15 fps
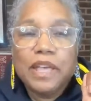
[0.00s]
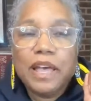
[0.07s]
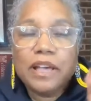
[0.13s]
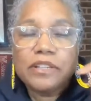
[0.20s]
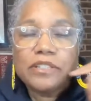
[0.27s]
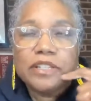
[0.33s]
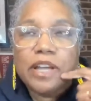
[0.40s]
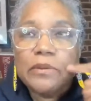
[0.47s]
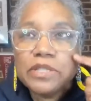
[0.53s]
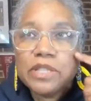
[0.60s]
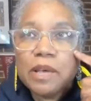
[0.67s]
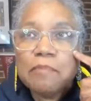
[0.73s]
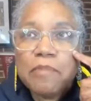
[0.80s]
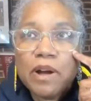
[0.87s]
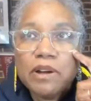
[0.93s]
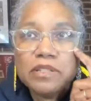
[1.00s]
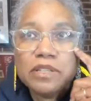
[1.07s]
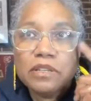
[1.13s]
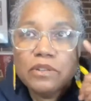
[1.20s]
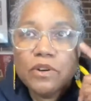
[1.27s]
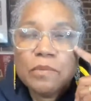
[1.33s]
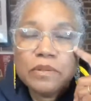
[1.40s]
Actually, I was at Barnes
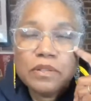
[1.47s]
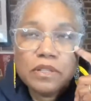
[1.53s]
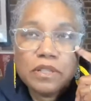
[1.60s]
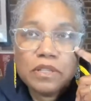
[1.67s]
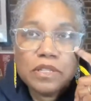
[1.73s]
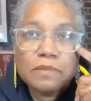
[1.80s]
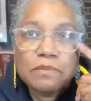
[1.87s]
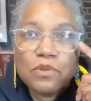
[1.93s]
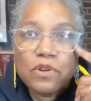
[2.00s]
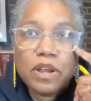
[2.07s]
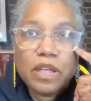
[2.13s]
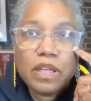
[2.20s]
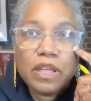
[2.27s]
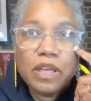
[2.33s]
and Noble this morning,